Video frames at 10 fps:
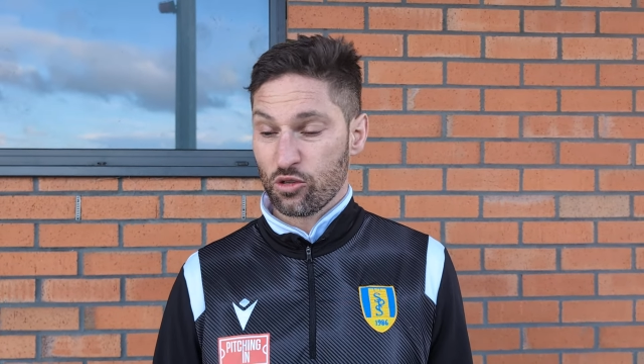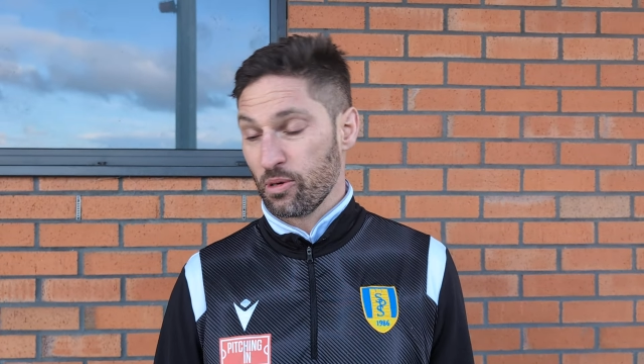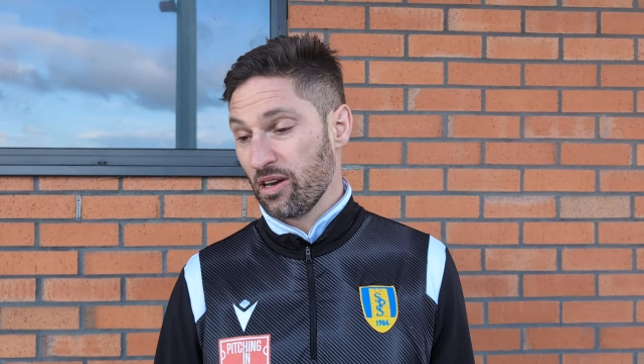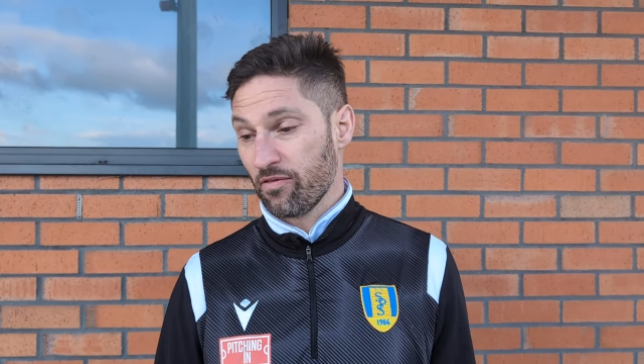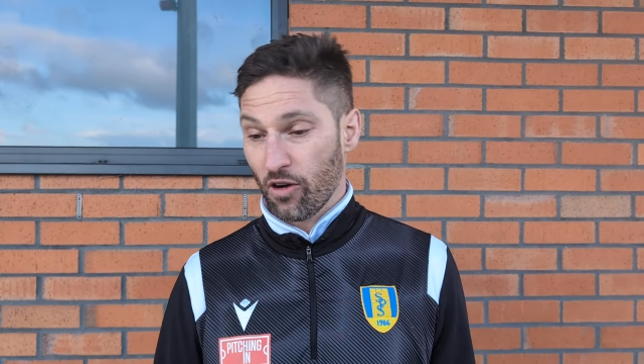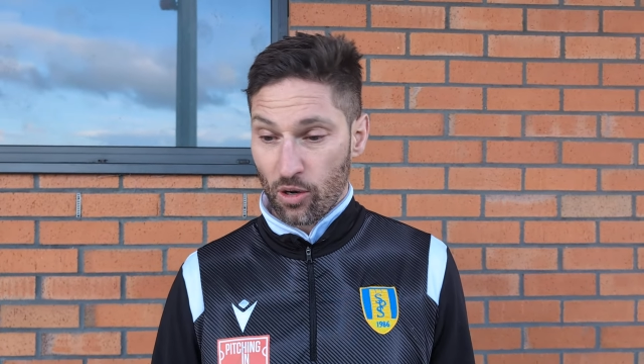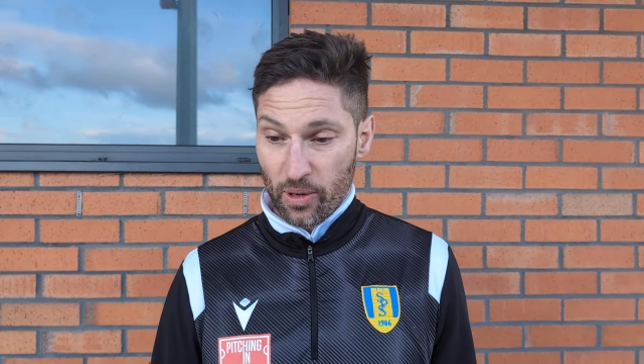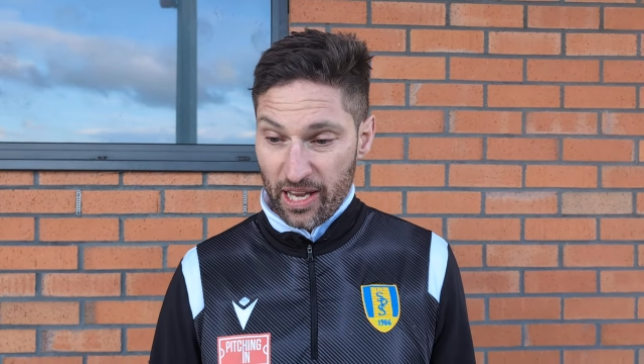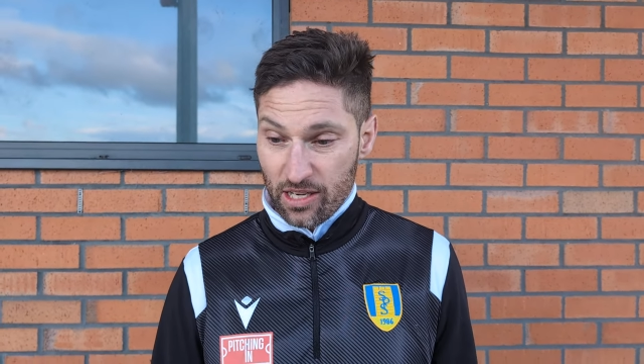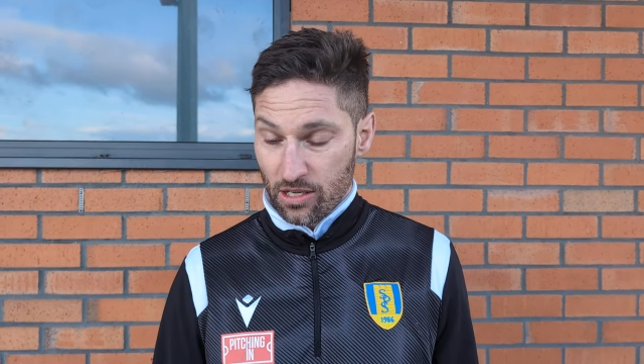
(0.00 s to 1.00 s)
someone didn't follow
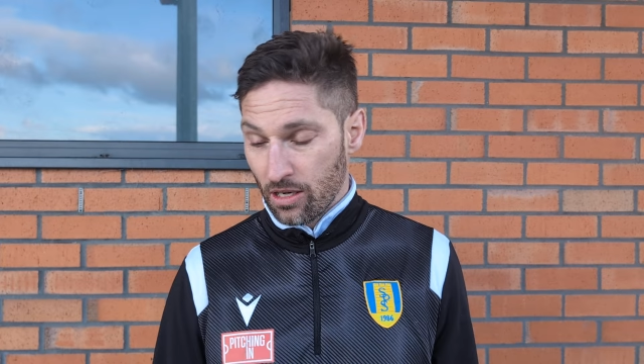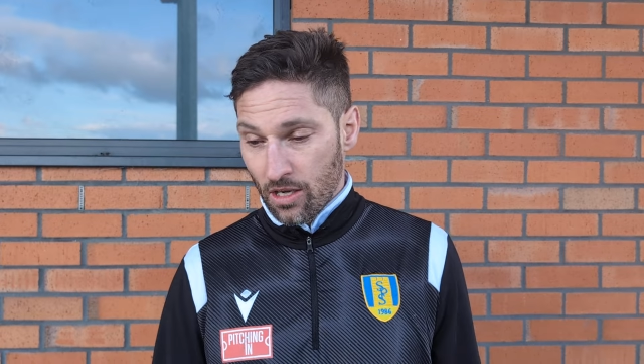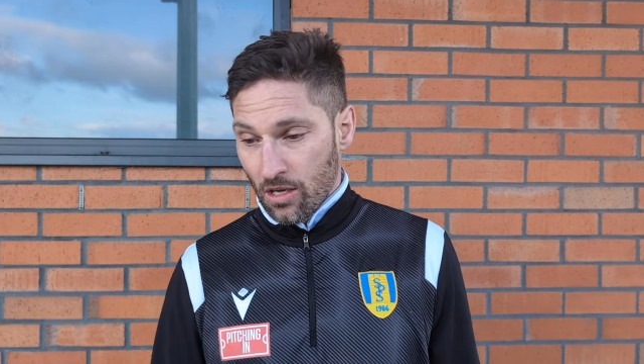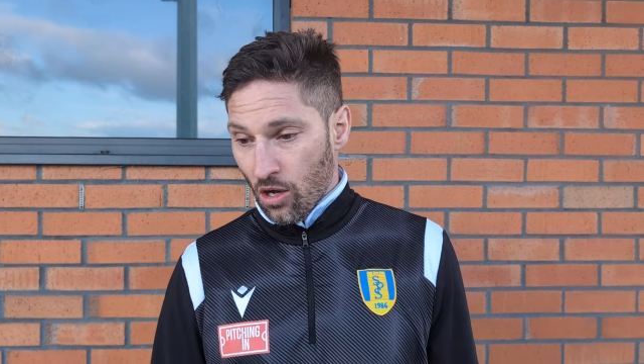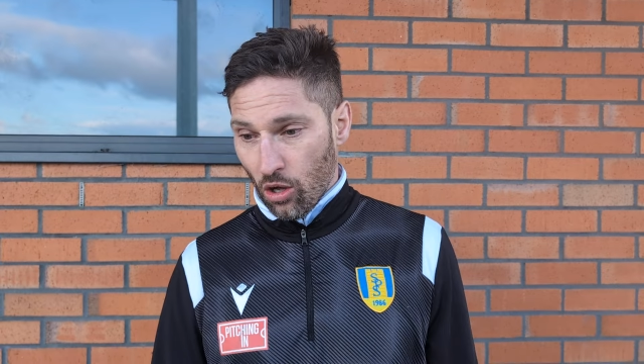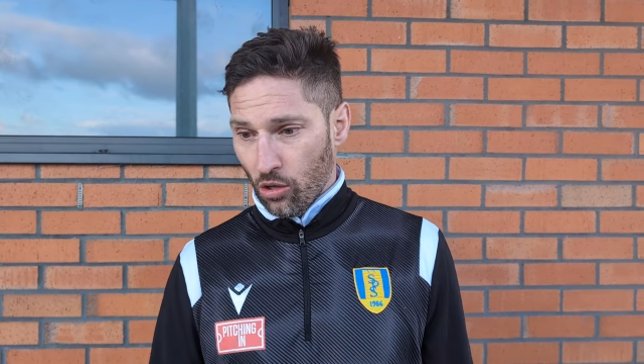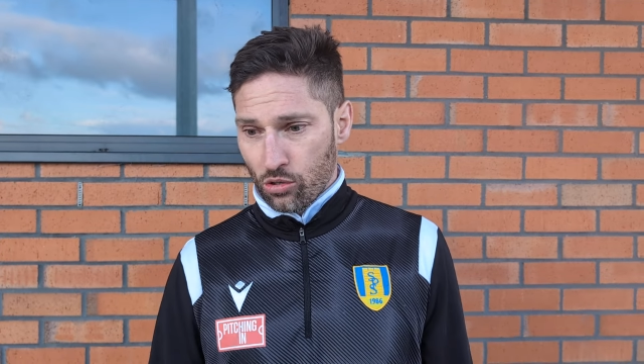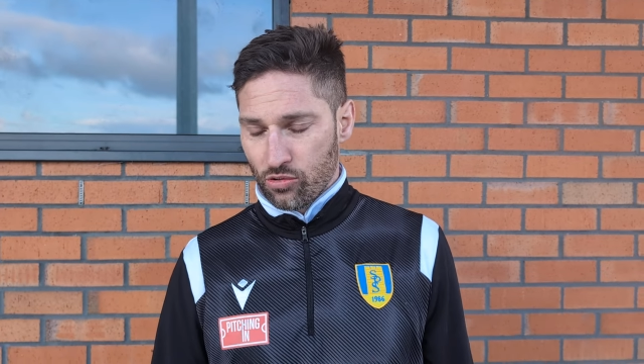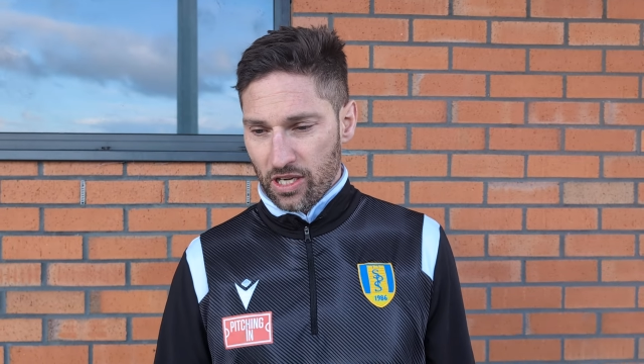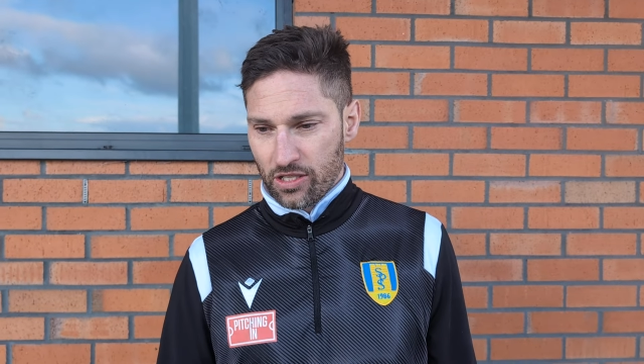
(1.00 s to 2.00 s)
in. All
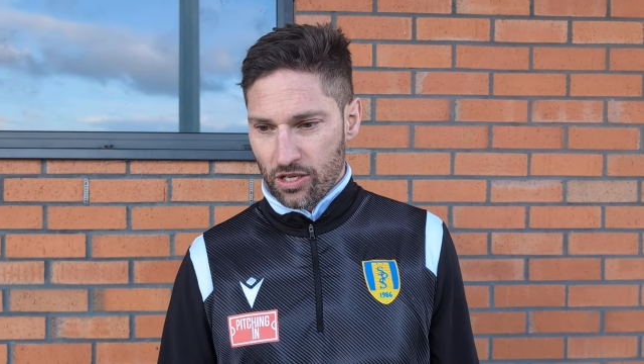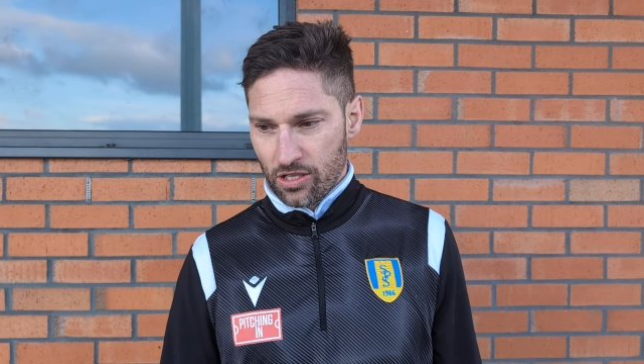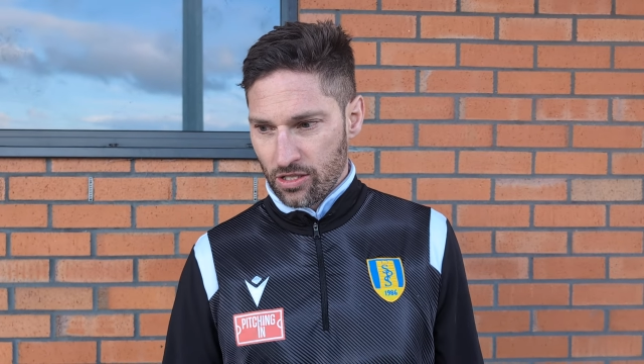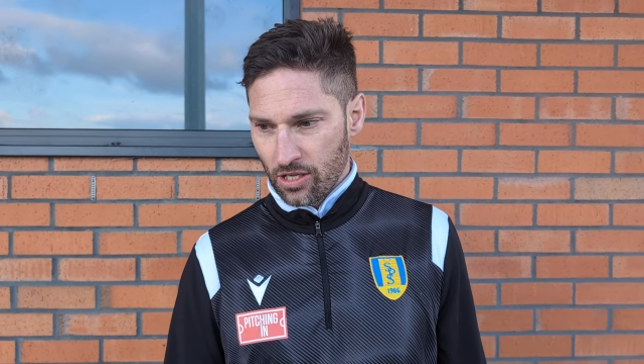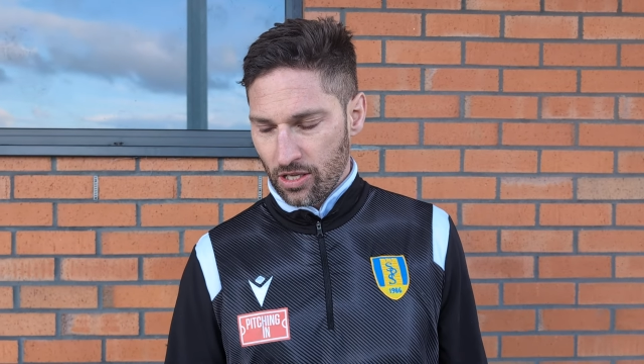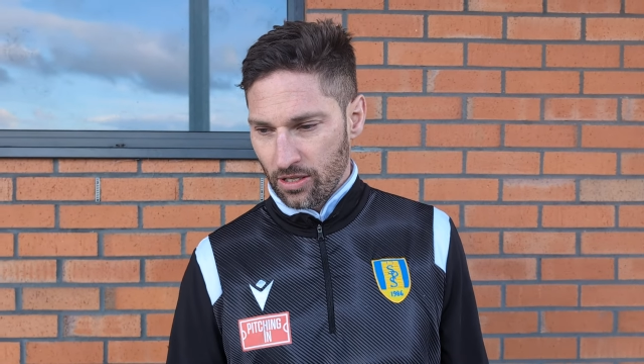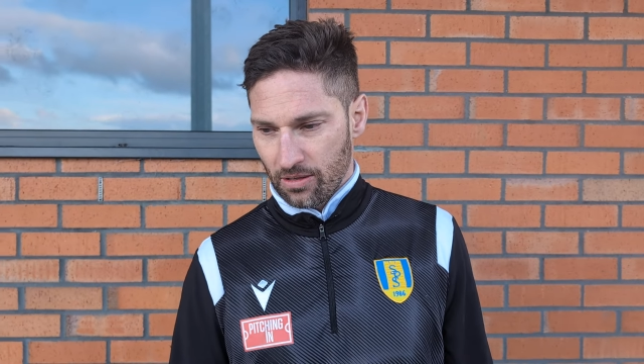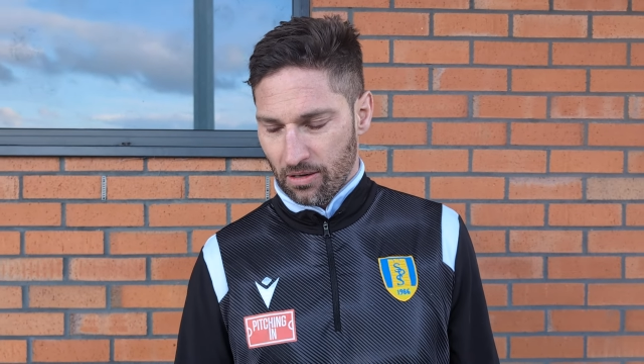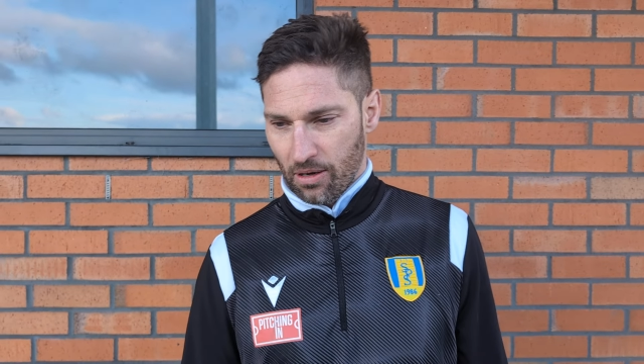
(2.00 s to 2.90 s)
those reasons, and